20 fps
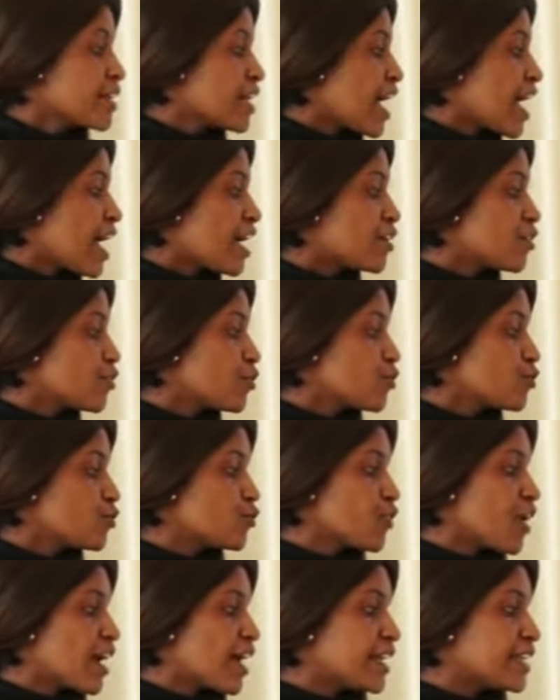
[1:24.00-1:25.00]
I
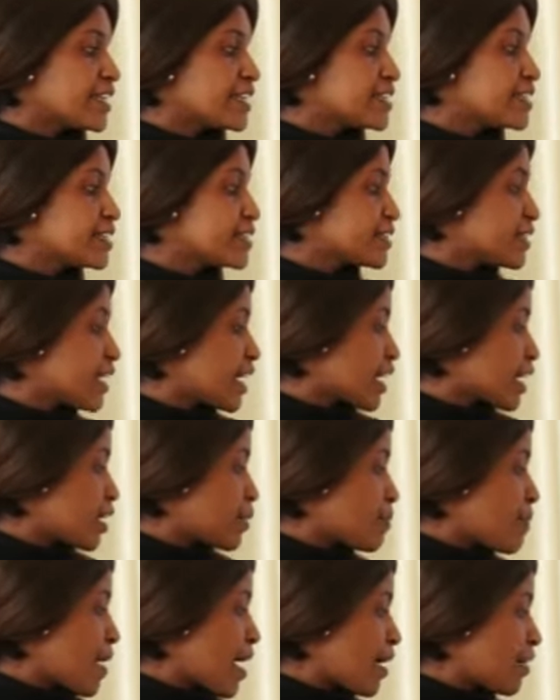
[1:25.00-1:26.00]
usually
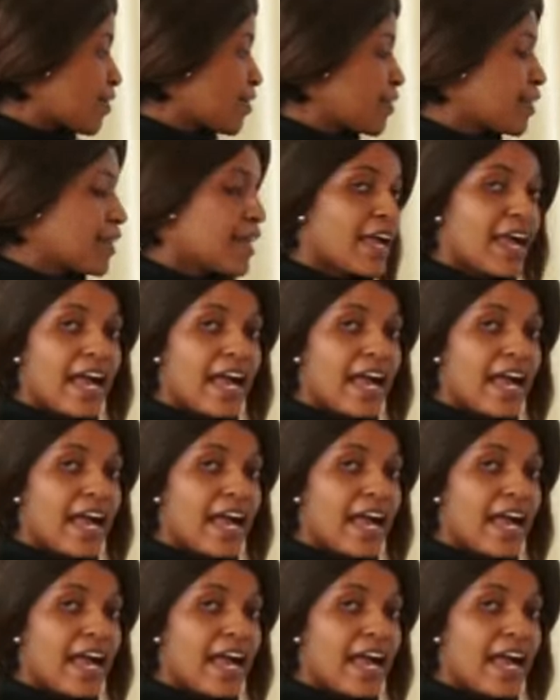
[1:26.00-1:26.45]
take bath